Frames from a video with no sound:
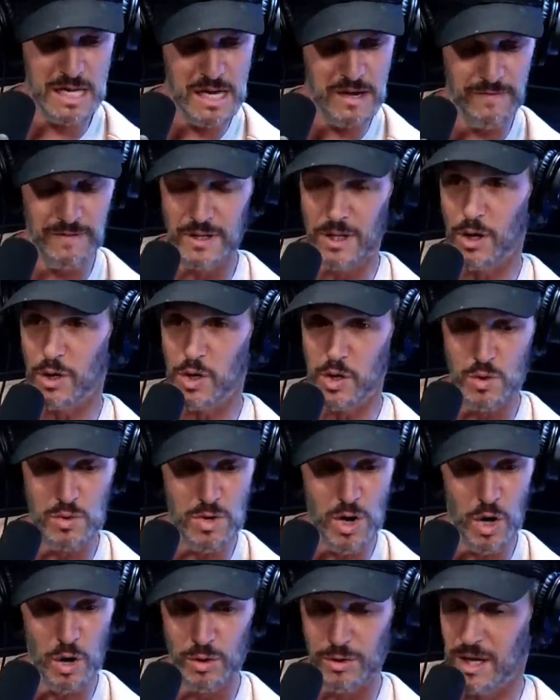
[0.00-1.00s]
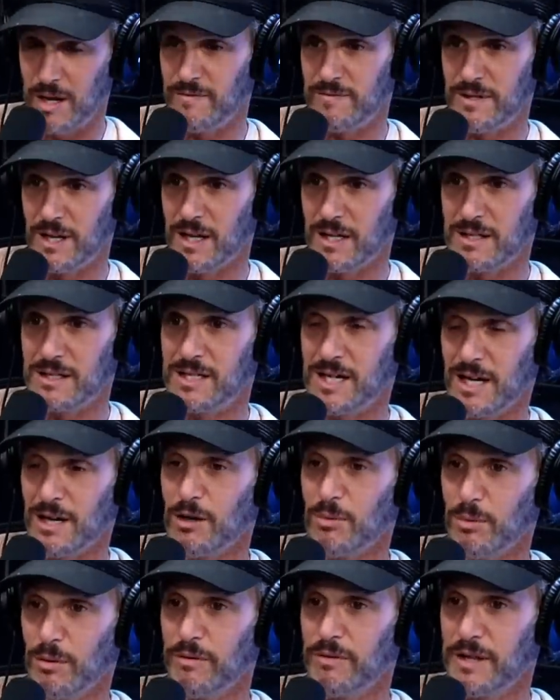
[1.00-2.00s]
Even though you know they've done
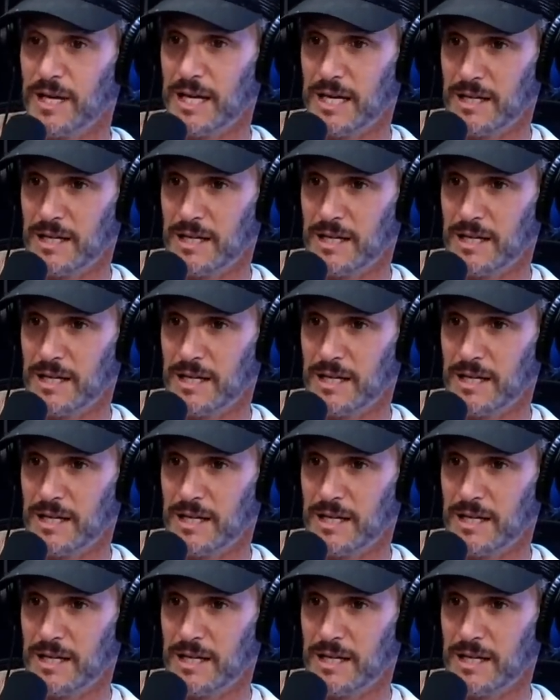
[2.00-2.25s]
terrible things.